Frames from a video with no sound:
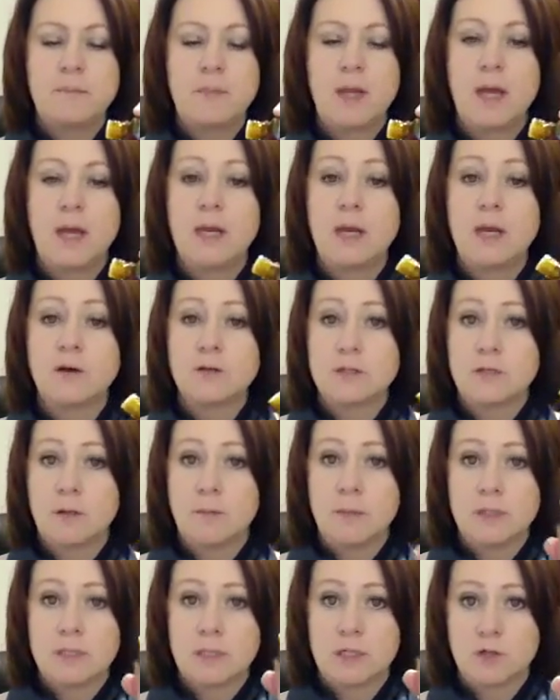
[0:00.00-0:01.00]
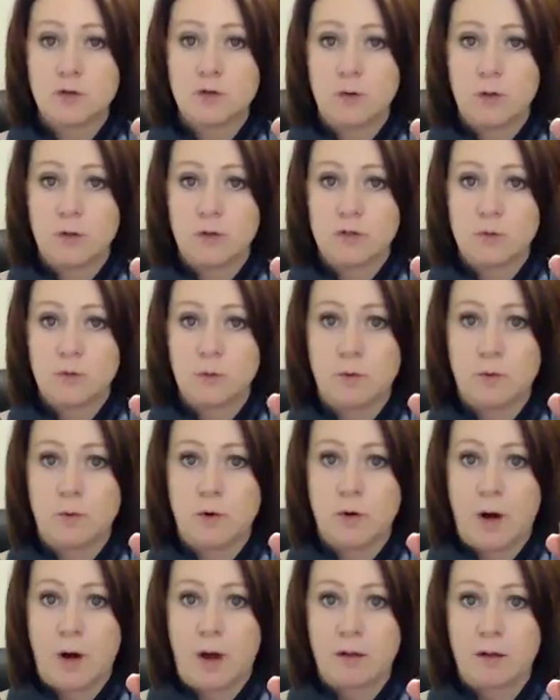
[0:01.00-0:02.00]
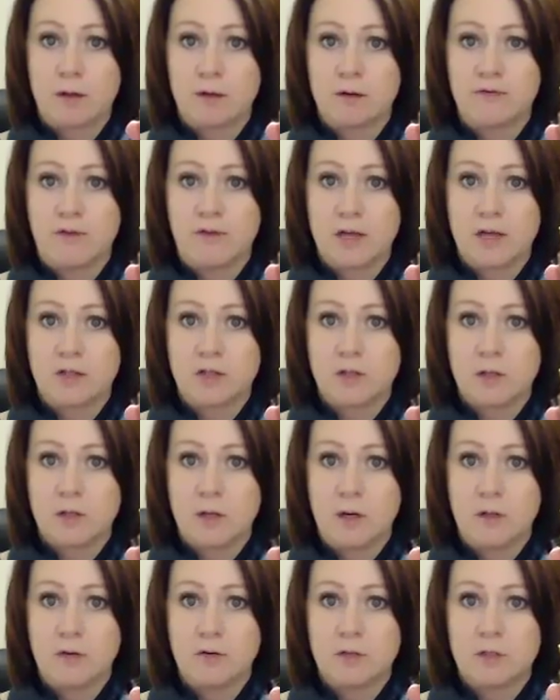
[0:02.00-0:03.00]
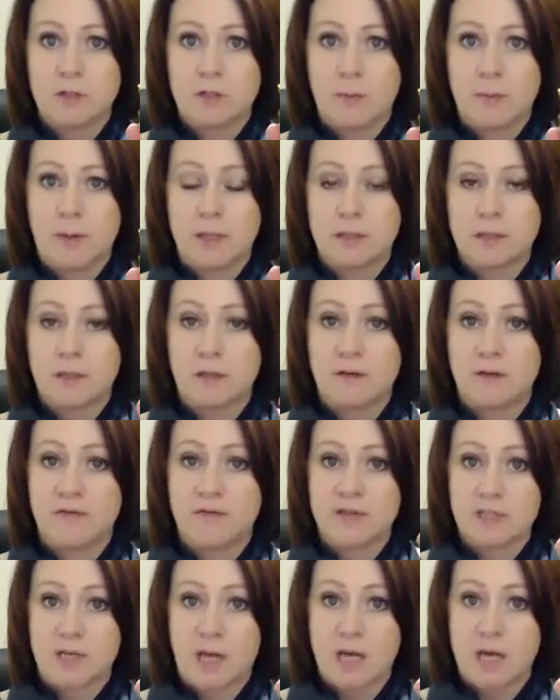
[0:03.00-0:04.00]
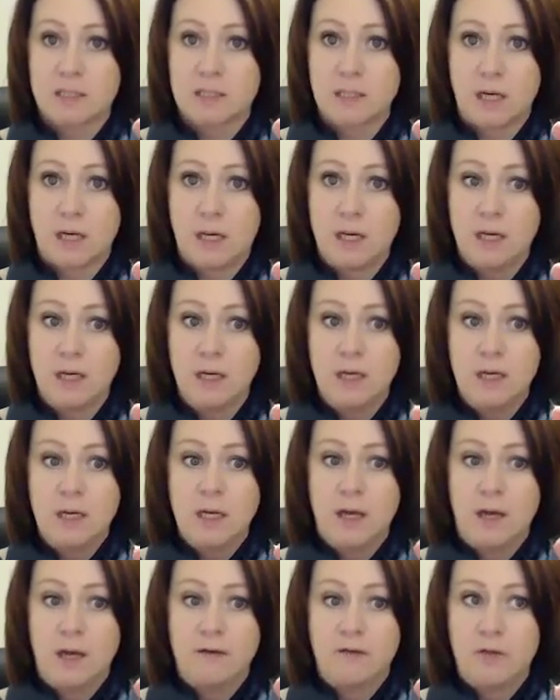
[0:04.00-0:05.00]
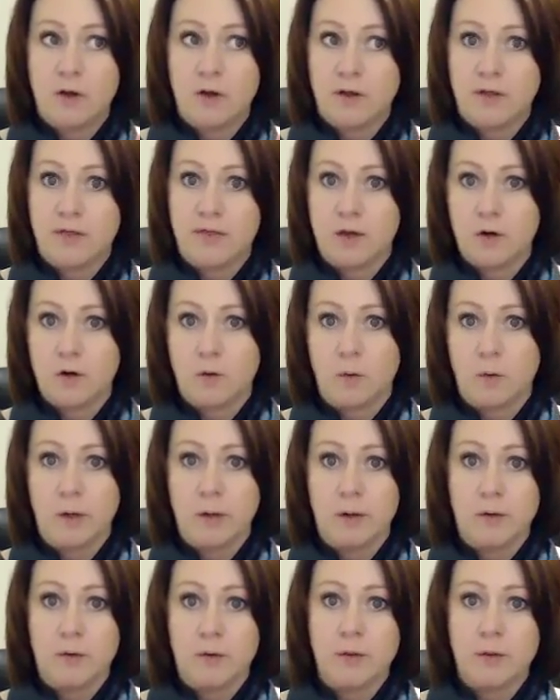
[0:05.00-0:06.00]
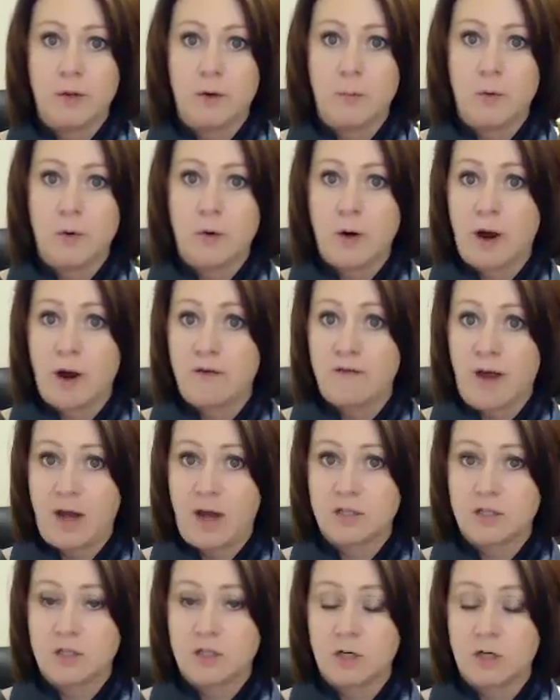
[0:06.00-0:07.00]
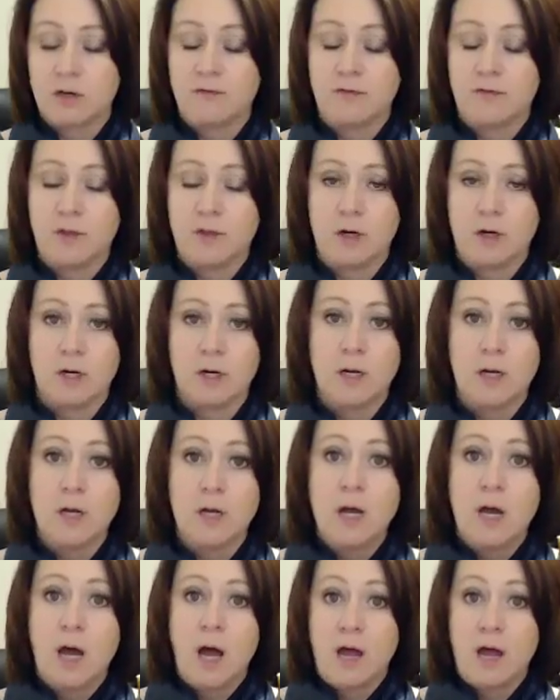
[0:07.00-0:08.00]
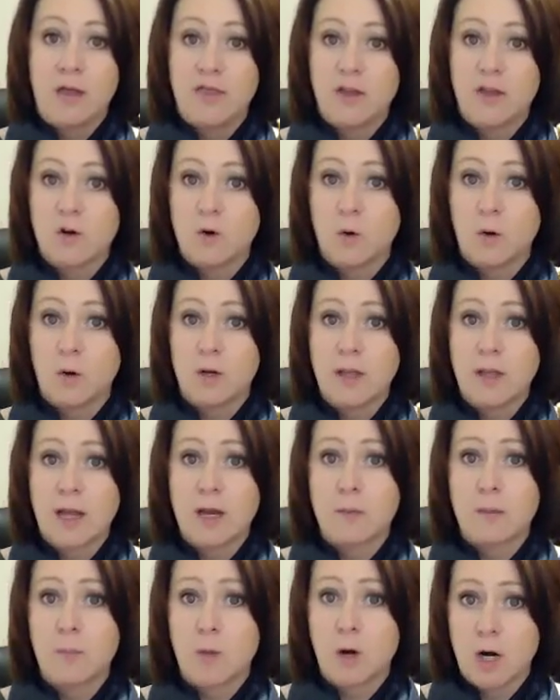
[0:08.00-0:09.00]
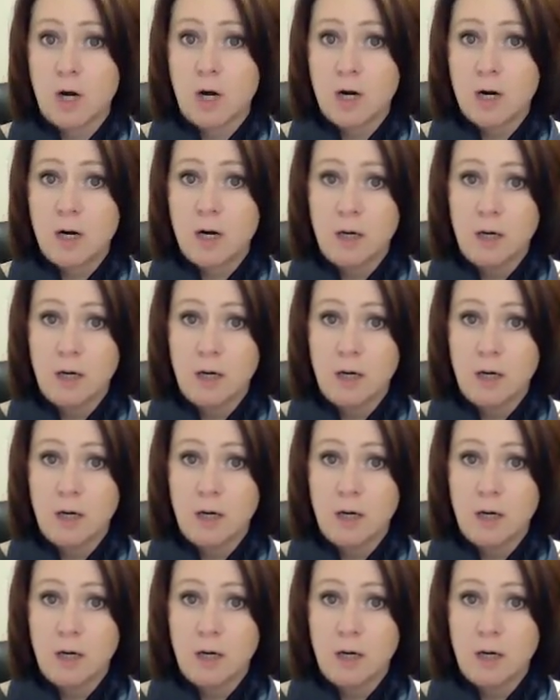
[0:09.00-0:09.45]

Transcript: And now some essential oils will pour out a little faster than others, depends on the viscosity. If they're a thinner oil, they'll pour out faster. If they're a thicker oil like myrrh,